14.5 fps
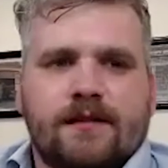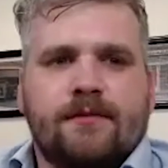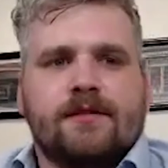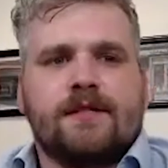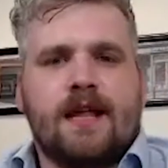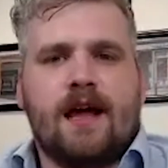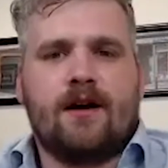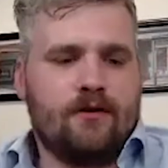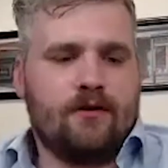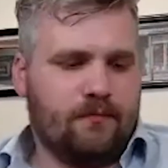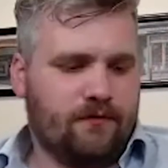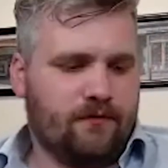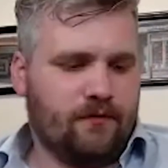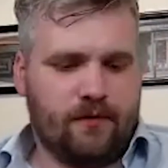I suppose now,
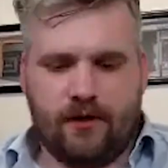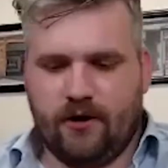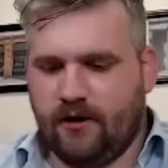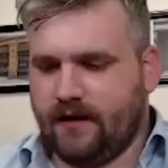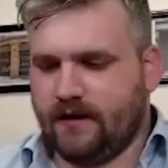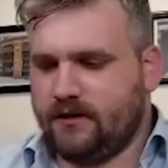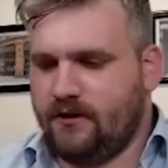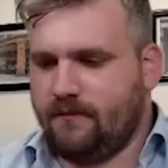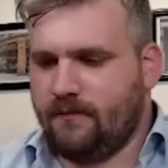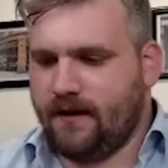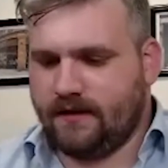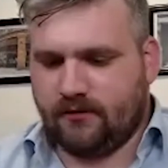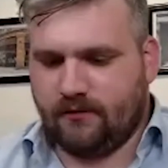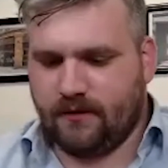before we all get too
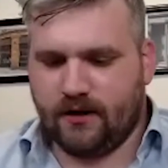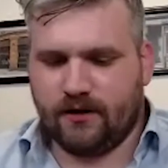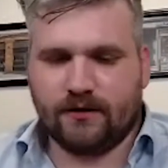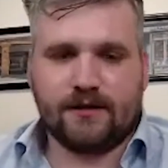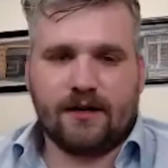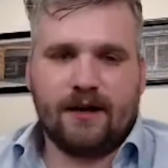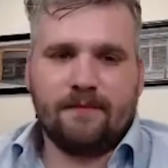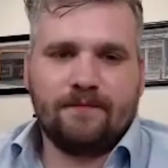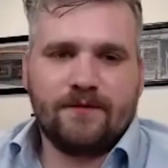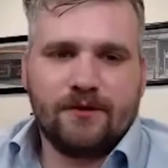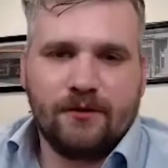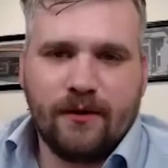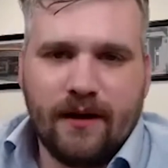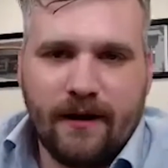pissed, would be a good time
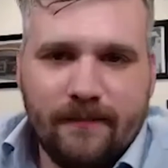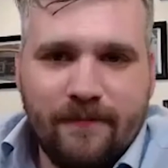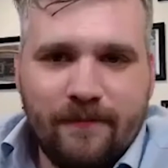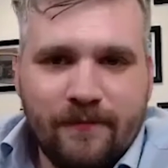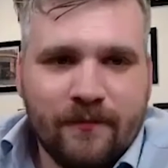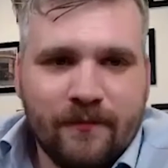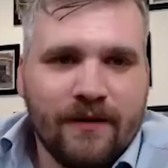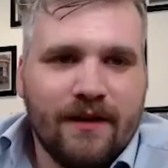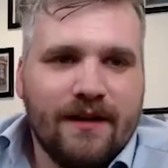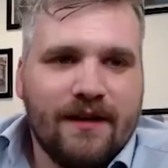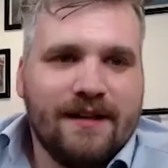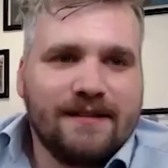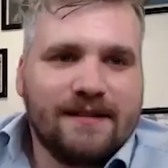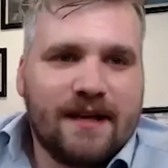to
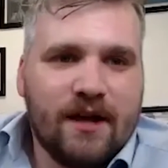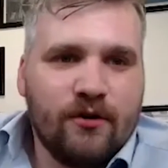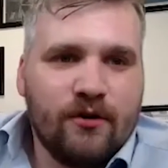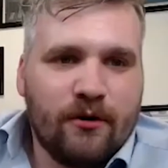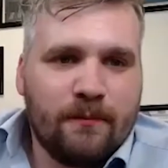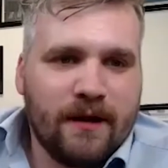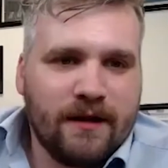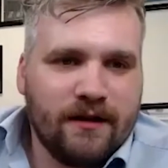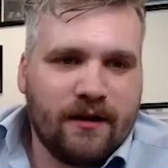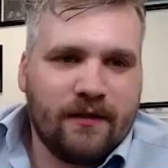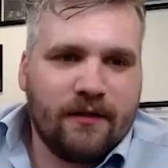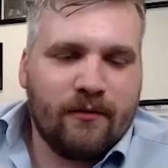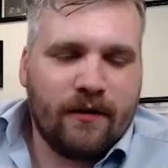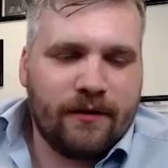get your opinion
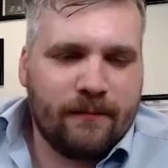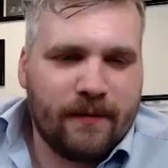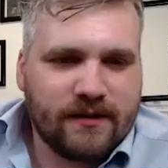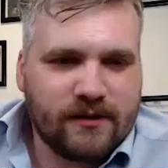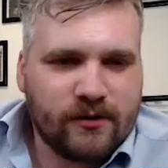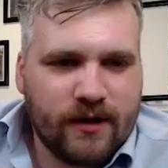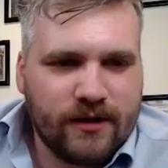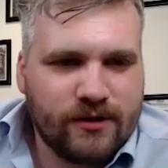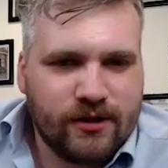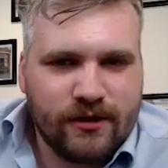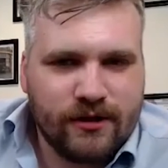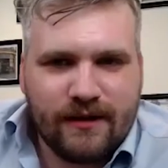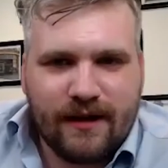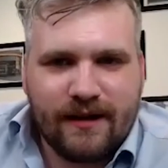on what the best
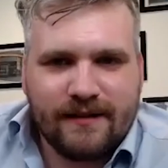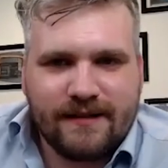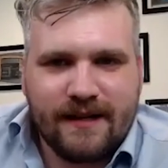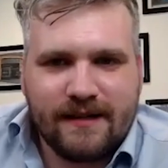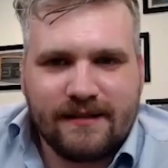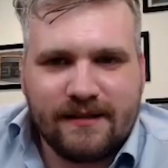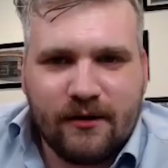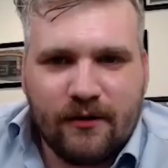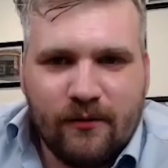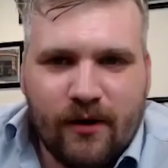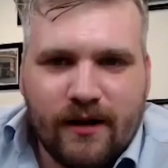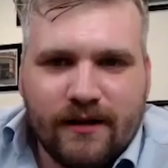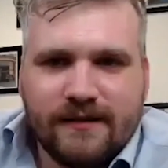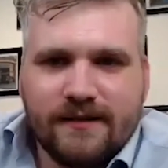question and tasting note
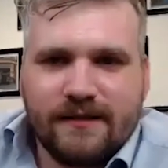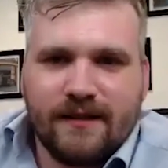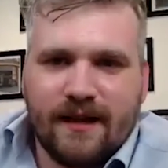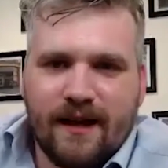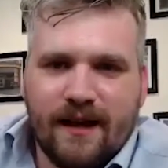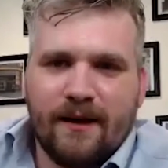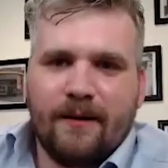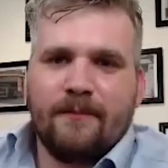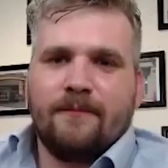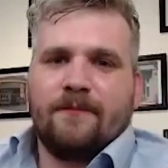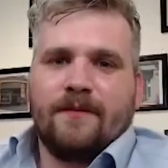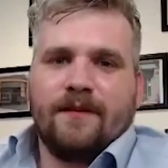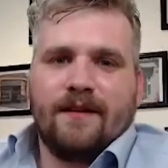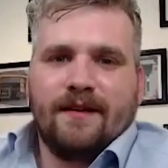was.
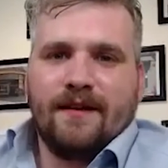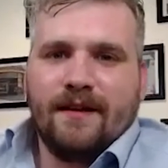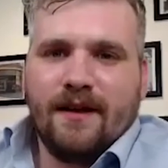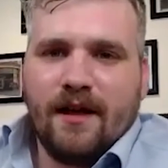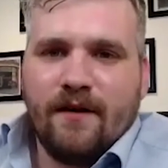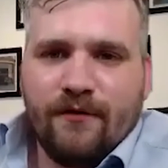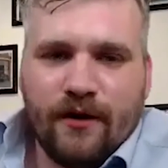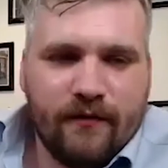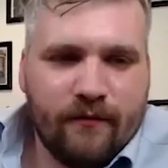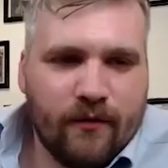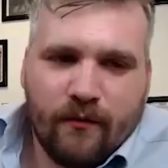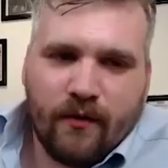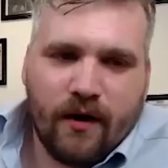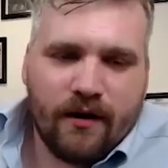If you're
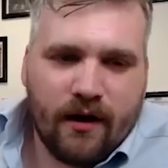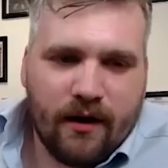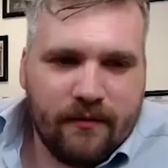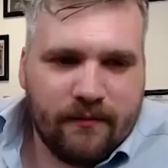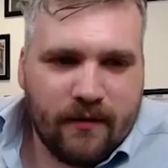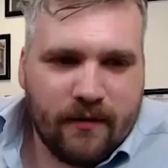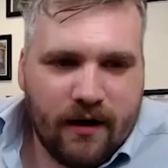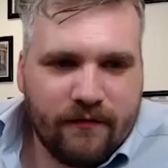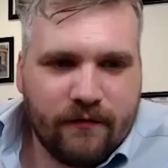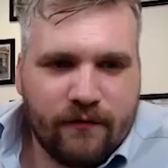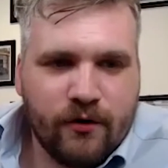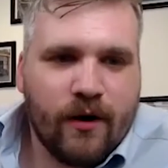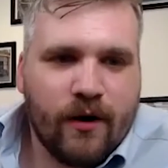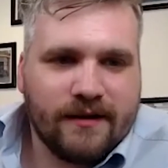not, I have a
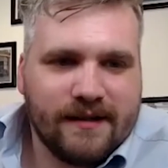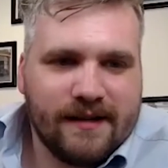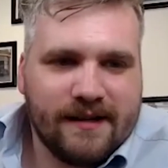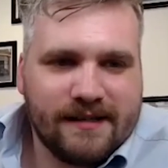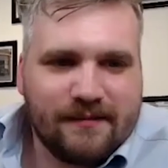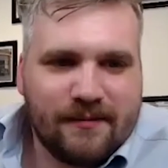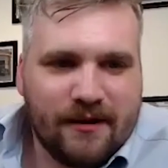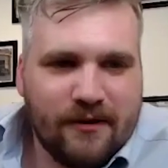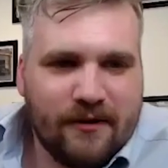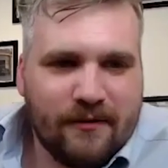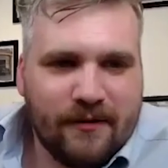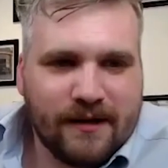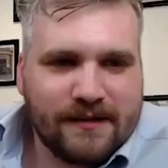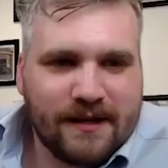few ideas, but I
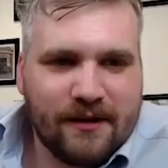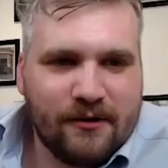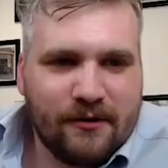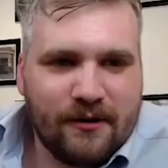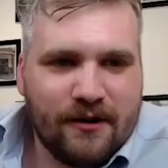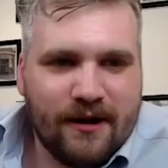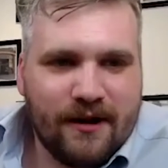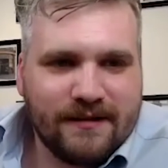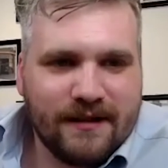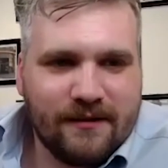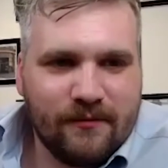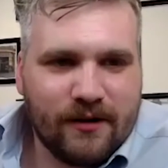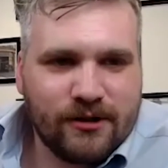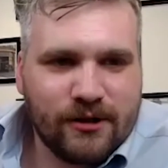thought I'd like to get your idea
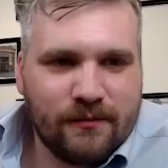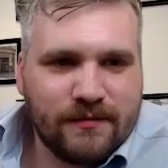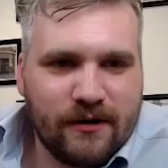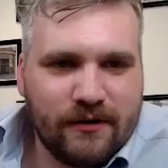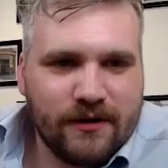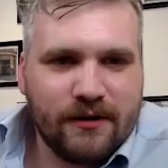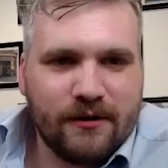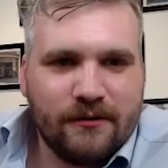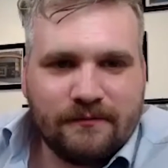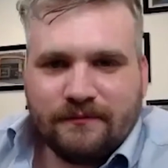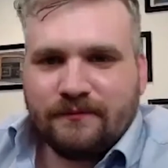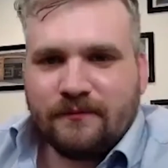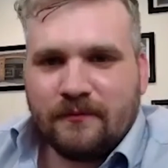and what jumped out at you.